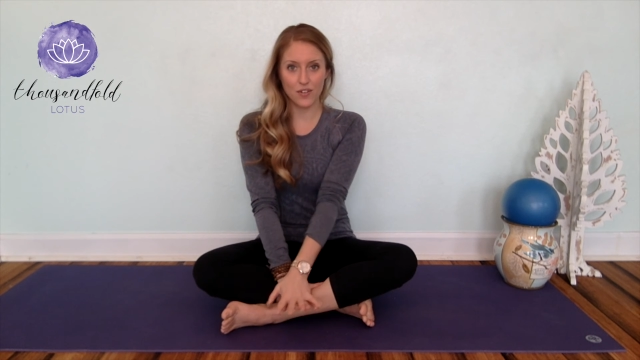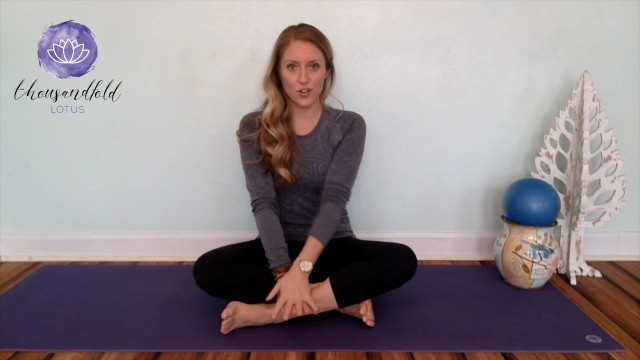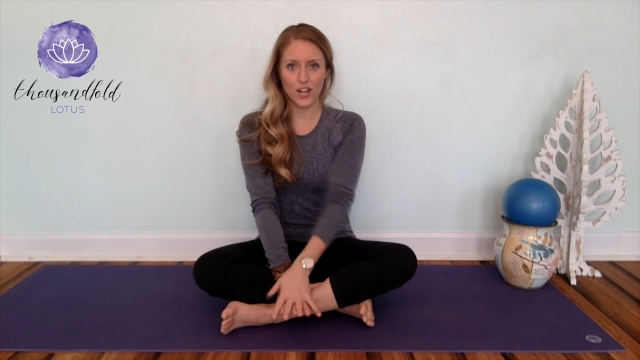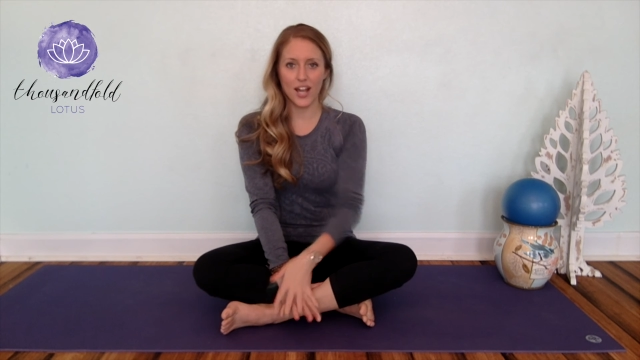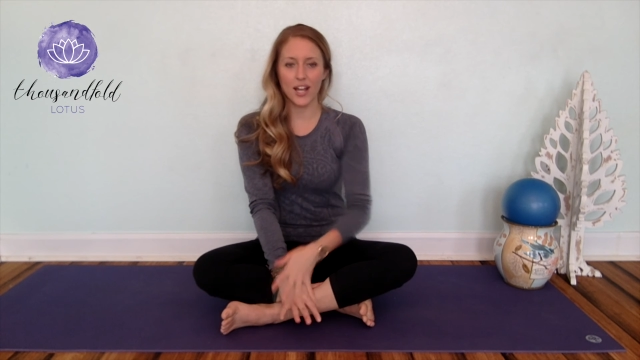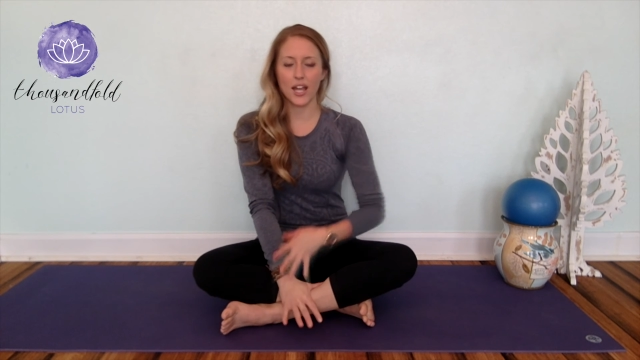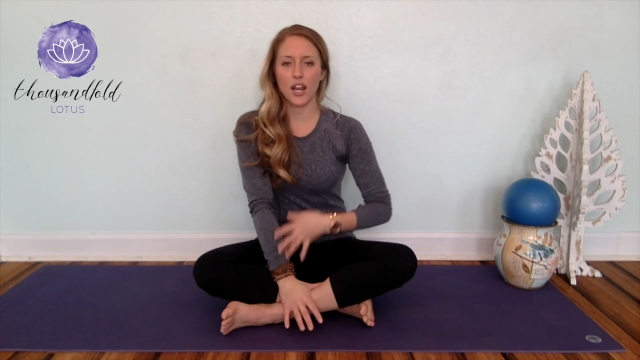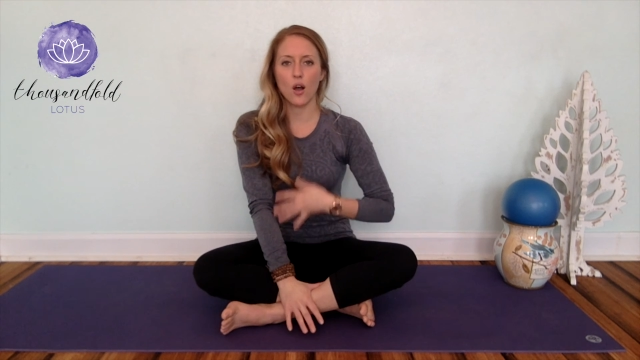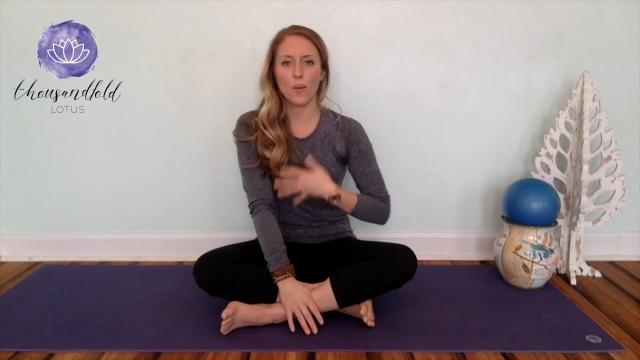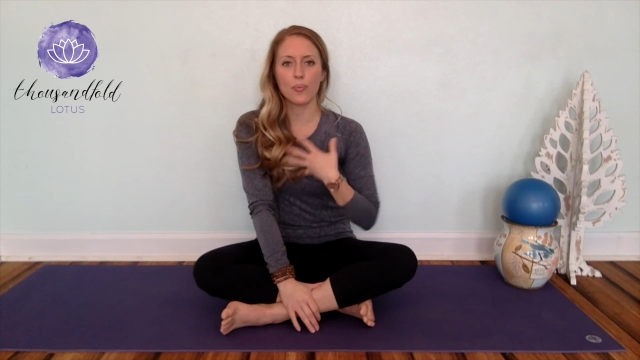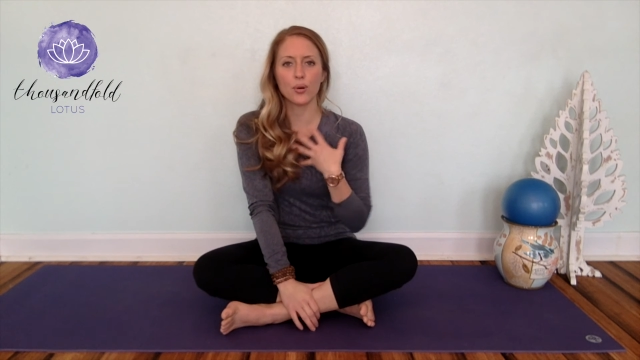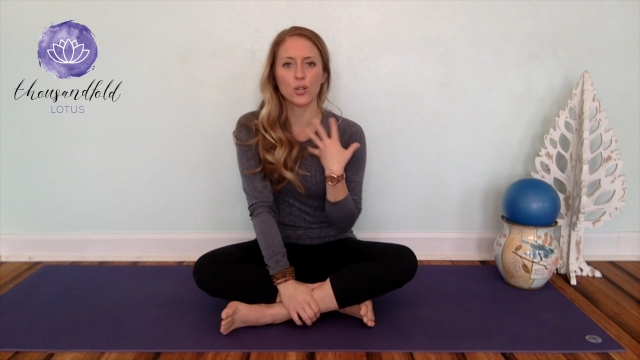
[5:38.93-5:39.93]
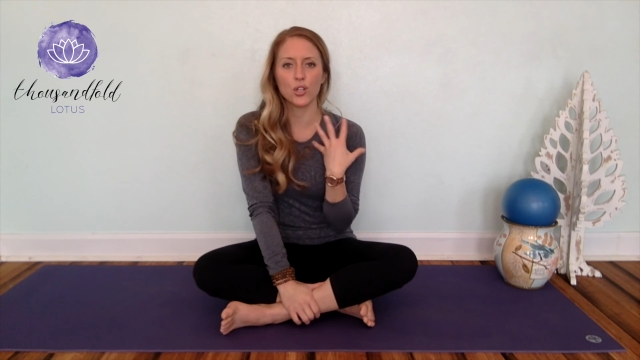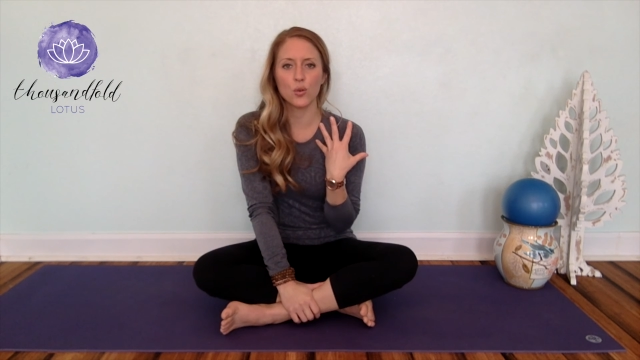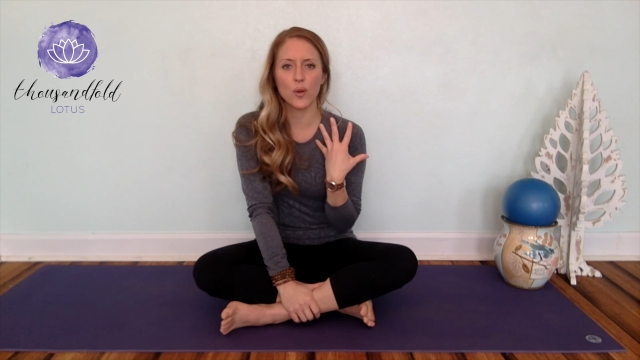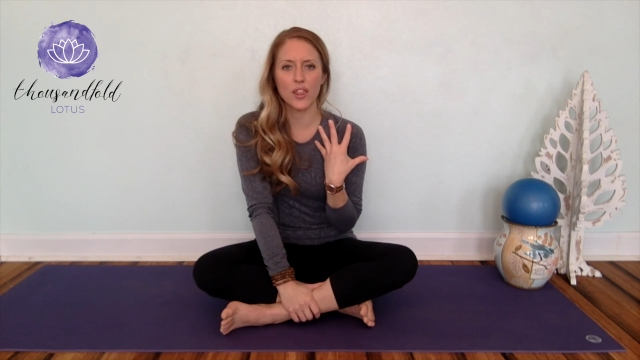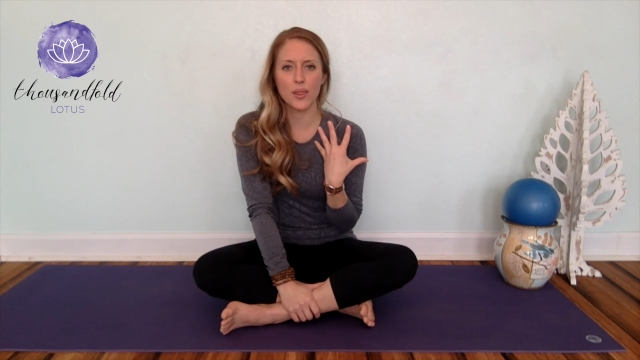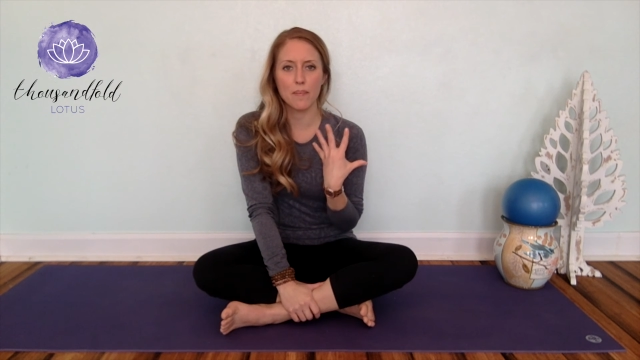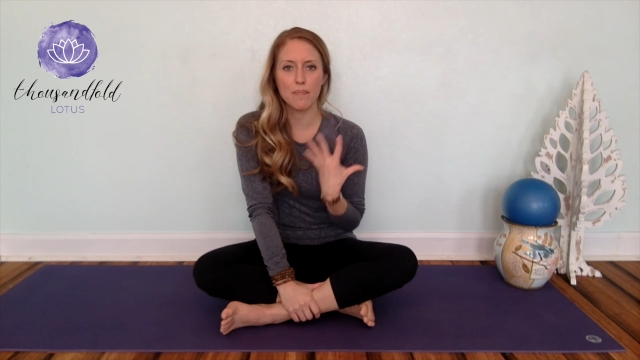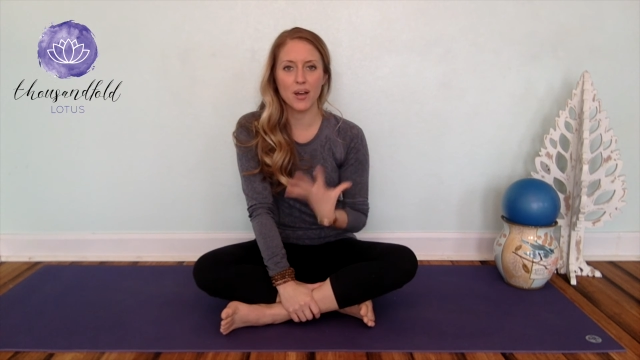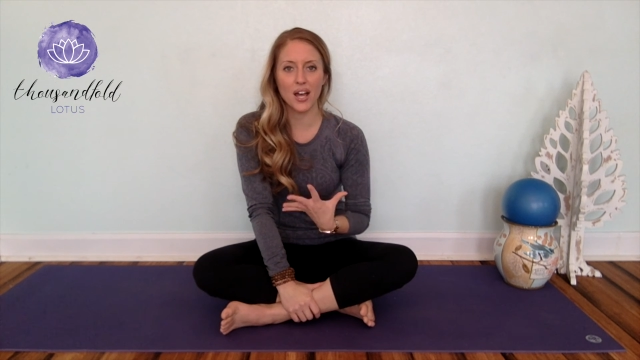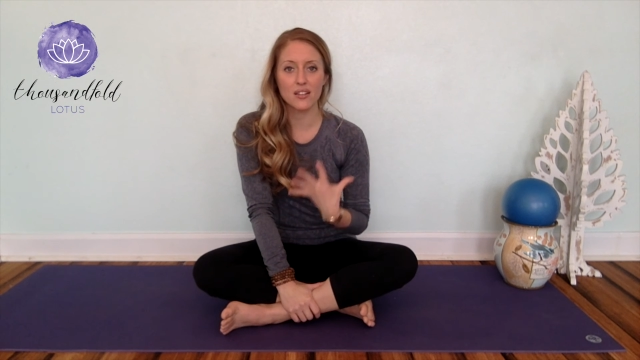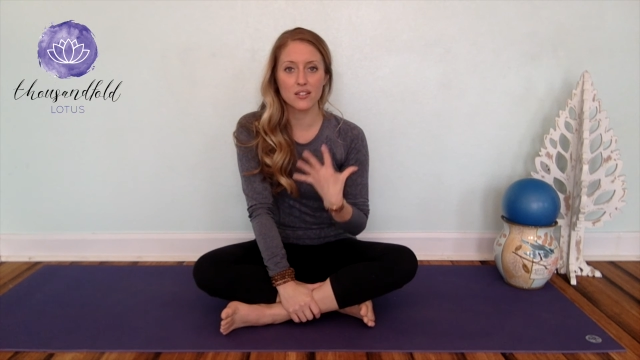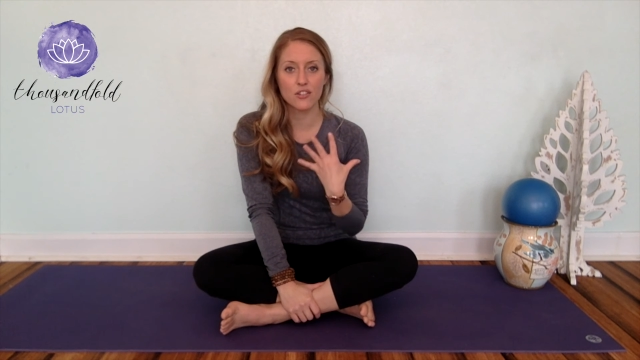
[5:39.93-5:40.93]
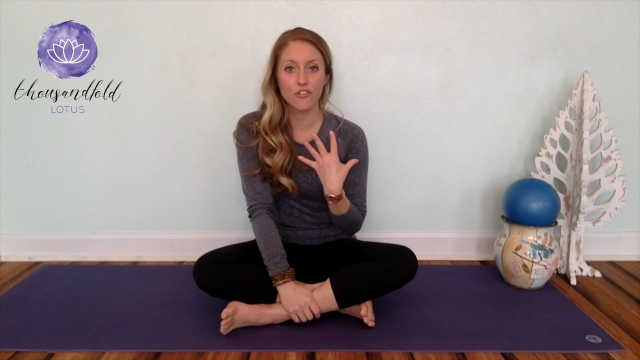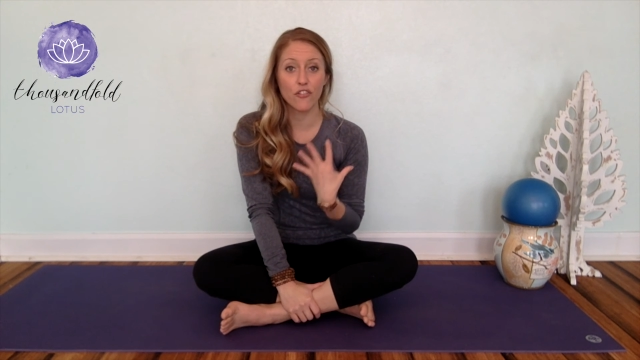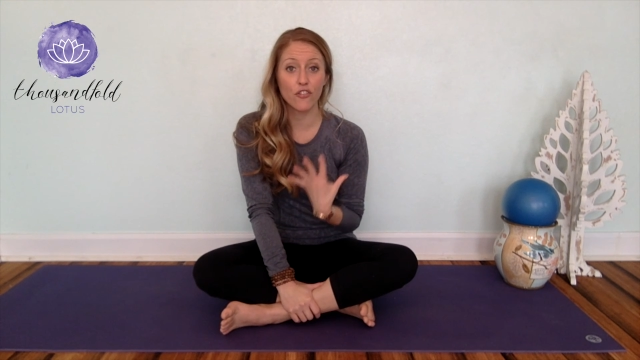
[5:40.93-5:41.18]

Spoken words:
your neck and help put you in the best